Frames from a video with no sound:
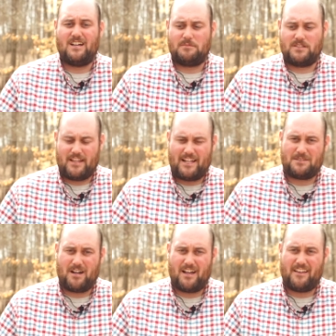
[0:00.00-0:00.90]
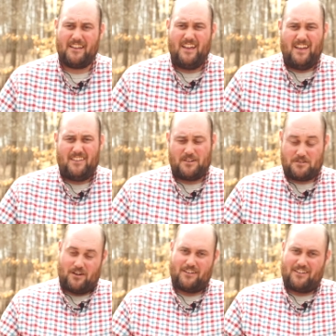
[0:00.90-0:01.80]
So that's why they're
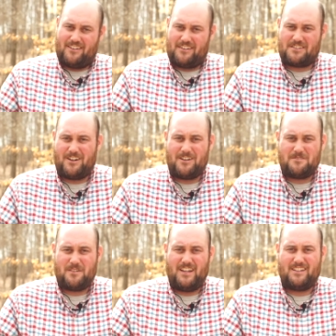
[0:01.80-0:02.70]
started on a starter feed,